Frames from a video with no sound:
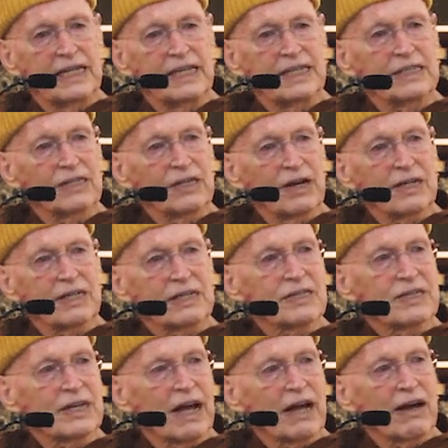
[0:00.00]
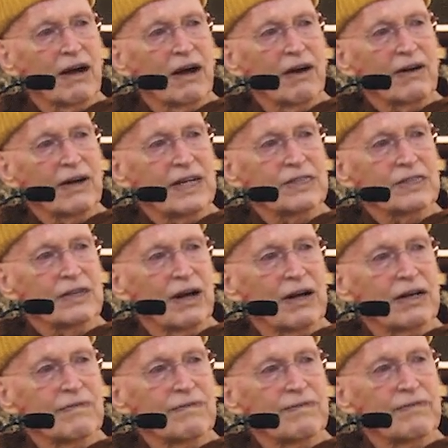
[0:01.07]
is not a sankhara, it's not
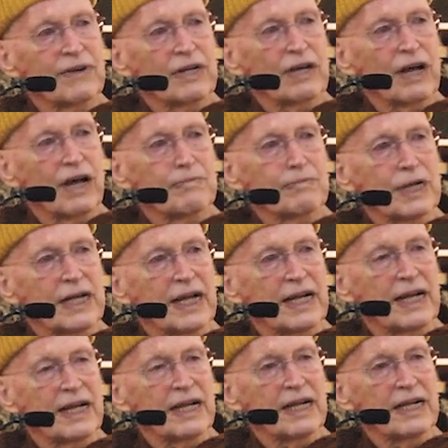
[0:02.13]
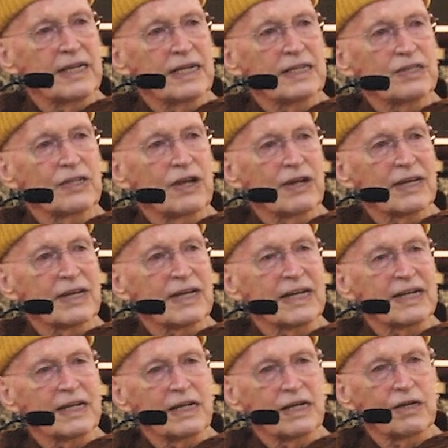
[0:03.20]
a phenomenon, it's not a
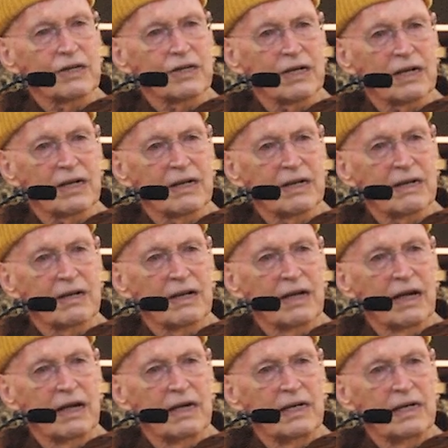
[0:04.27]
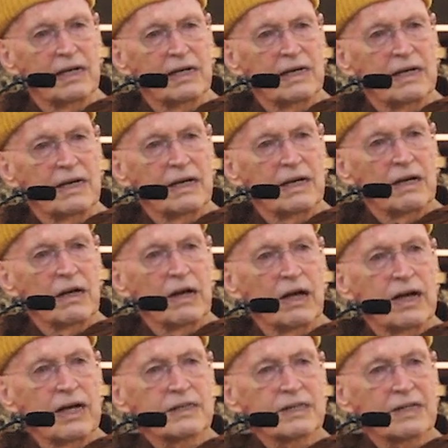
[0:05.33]
condition.
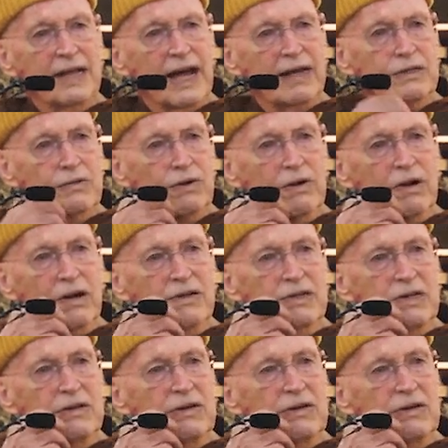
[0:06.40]
It's natural.